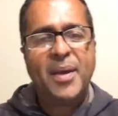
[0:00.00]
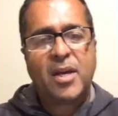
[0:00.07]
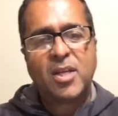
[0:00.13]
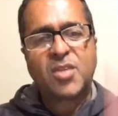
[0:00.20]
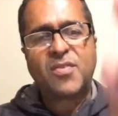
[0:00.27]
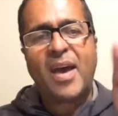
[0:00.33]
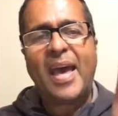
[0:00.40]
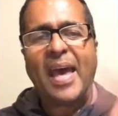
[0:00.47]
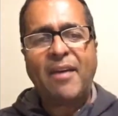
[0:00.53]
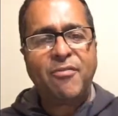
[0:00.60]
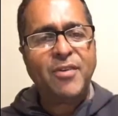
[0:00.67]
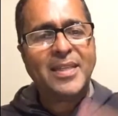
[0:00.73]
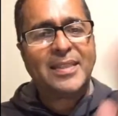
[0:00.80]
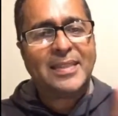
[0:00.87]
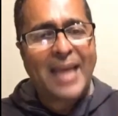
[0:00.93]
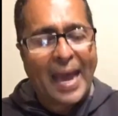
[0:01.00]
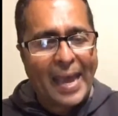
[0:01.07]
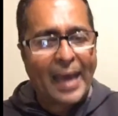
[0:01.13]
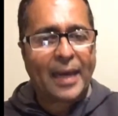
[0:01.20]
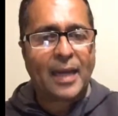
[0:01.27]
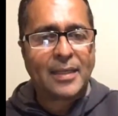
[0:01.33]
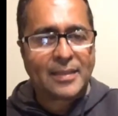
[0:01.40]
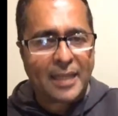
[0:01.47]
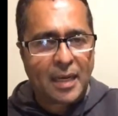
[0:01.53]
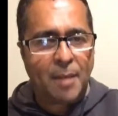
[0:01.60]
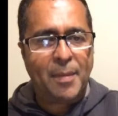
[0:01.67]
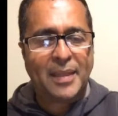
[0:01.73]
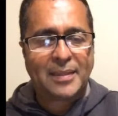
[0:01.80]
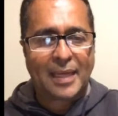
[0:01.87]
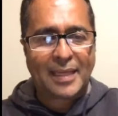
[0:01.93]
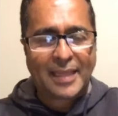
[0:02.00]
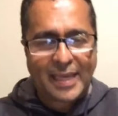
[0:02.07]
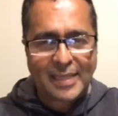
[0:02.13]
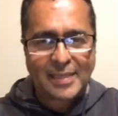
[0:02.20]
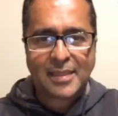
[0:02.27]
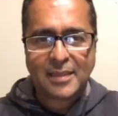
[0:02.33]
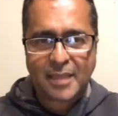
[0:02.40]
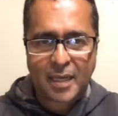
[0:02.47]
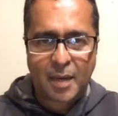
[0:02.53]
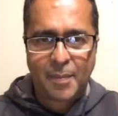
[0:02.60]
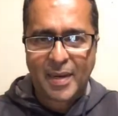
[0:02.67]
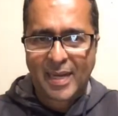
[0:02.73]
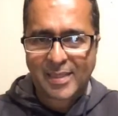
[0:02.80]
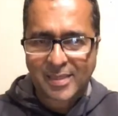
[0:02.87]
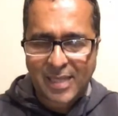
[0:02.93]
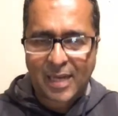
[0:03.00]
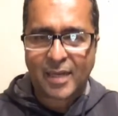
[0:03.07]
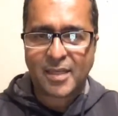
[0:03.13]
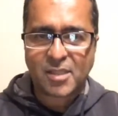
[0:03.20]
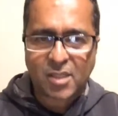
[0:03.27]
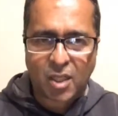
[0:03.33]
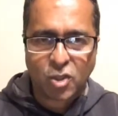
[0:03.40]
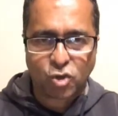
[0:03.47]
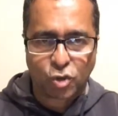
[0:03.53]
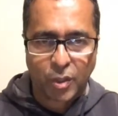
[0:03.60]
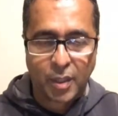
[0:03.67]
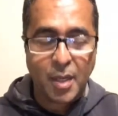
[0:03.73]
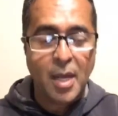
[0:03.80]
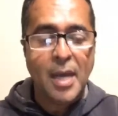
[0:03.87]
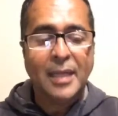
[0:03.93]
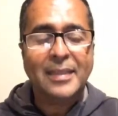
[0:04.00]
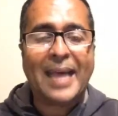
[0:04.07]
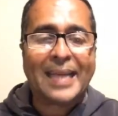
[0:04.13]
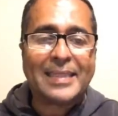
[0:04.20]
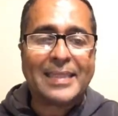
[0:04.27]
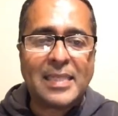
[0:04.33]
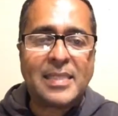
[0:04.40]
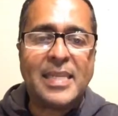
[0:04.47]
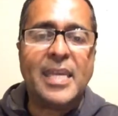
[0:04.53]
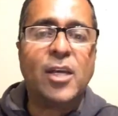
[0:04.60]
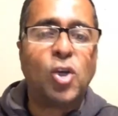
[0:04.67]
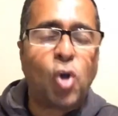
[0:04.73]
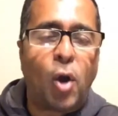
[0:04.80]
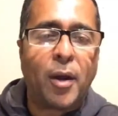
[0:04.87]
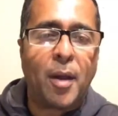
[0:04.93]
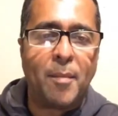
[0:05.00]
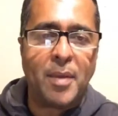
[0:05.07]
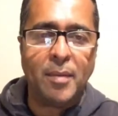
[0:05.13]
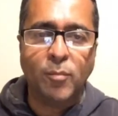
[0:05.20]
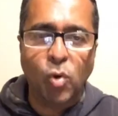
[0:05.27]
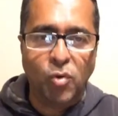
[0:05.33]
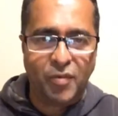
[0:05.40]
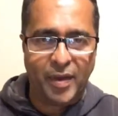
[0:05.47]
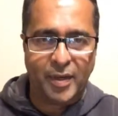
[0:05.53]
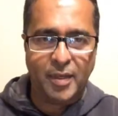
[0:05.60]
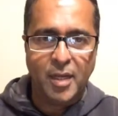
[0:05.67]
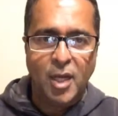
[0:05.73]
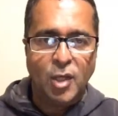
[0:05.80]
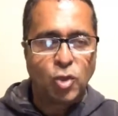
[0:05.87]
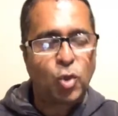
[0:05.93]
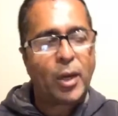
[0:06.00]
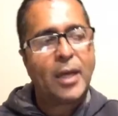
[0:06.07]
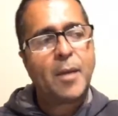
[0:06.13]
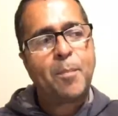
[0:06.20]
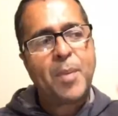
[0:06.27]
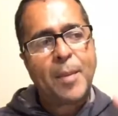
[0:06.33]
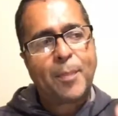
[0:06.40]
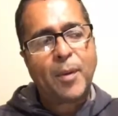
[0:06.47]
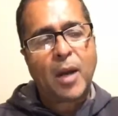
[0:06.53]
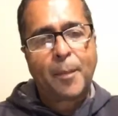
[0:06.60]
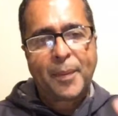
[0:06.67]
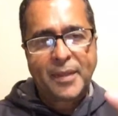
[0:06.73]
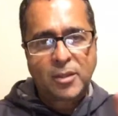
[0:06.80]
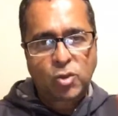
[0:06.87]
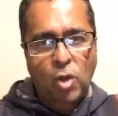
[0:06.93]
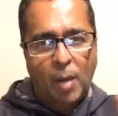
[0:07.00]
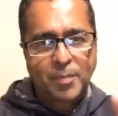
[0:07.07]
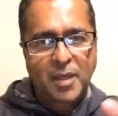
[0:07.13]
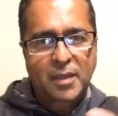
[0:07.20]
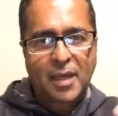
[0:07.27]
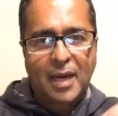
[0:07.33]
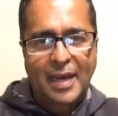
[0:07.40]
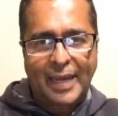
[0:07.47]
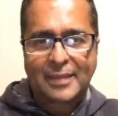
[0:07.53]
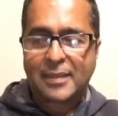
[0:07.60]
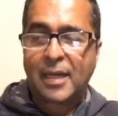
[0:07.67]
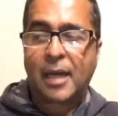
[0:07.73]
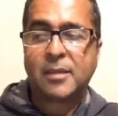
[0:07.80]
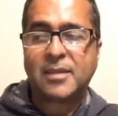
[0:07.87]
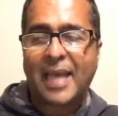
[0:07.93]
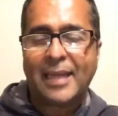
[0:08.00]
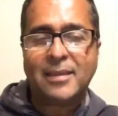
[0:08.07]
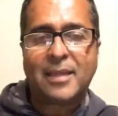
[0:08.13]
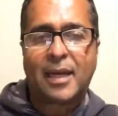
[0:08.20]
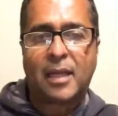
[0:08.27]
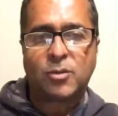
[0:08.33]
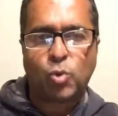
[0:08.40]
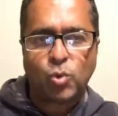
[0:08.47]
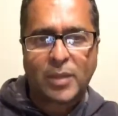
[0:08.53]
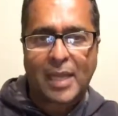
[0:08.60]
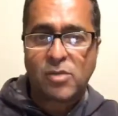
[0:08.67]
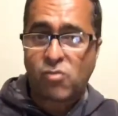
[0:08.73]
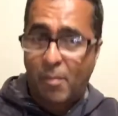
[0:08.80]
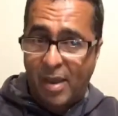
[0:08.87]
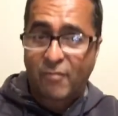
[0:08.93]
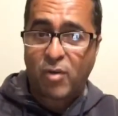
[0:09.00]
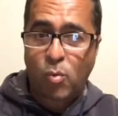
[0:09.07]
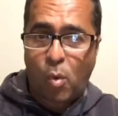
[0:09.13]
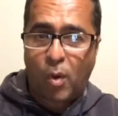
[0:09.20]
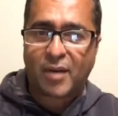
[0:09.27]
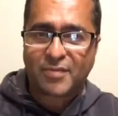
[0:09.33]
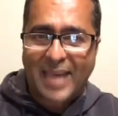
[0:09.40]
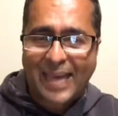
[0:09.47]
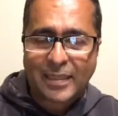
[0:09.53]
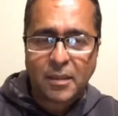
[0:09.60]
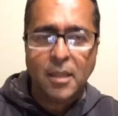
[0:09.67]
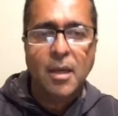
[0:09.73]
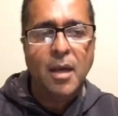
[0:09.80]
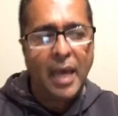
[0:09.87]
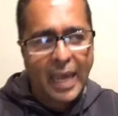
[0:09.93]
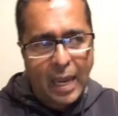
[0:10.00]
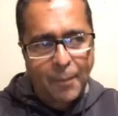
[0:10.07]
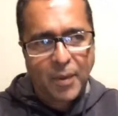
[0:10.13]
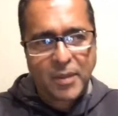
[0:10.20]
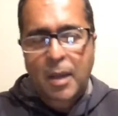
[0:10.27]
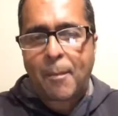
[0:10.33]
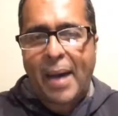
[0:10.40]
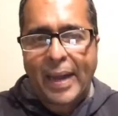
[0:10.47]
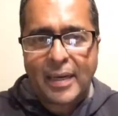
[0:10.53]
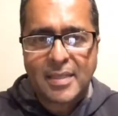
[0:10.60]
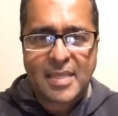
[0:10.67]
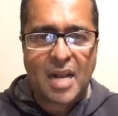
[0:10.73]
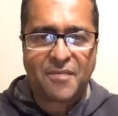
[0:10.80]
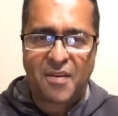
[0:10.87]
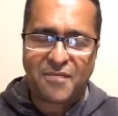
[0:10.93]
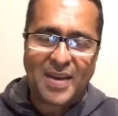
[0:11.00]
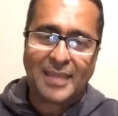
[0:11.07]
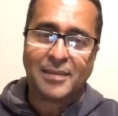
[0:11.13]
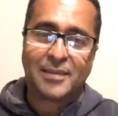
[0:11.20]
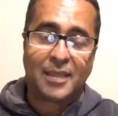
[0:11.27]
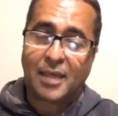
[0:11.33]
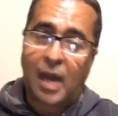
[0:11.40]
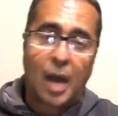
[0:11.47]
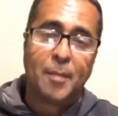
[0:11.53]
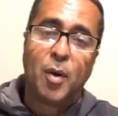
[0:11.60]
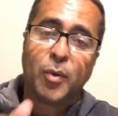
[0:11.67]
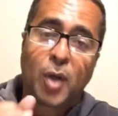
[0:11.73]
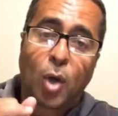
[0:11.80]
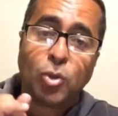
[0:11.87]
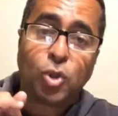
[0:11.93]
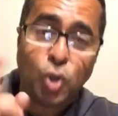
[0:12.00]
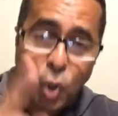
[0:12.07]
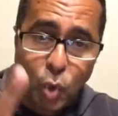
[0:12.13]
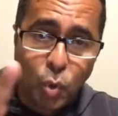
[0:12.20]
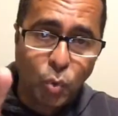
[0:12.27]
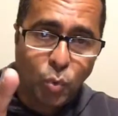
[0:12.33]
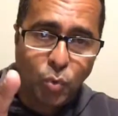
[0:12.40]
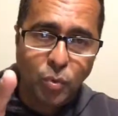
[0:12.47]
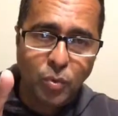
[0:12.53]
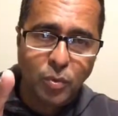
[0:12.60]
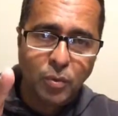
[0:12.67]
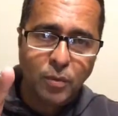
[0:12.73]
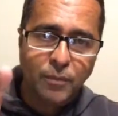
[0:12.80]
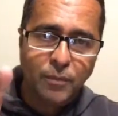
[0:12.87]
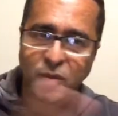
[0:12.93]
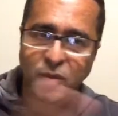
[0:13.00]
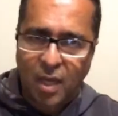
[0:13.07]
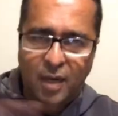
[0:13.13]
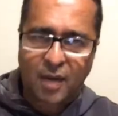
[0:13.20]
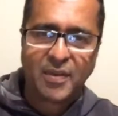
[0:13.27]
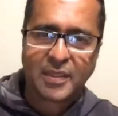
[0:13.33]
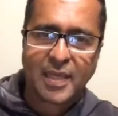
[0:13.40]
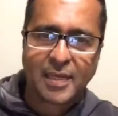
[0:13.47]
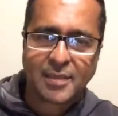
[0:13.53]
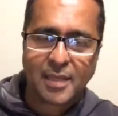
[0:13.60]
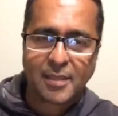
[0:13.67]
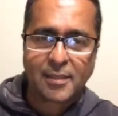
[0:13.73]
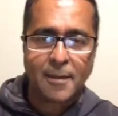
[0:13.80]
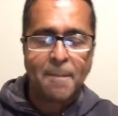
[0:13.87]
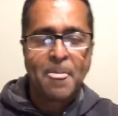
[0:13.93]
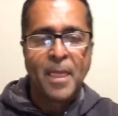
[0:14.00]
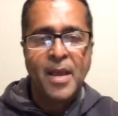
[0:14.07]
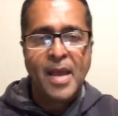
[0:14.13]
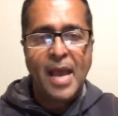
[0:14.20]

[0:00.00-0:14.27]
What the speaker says: Because for every Diana Dinamit and Casey Dinamit that sell in this country, that is the economy moving. So that the people up at the top that collecting a cent and a 2 cents from every one of that, able to buy themselves a fancy car. But without you, none of it exists.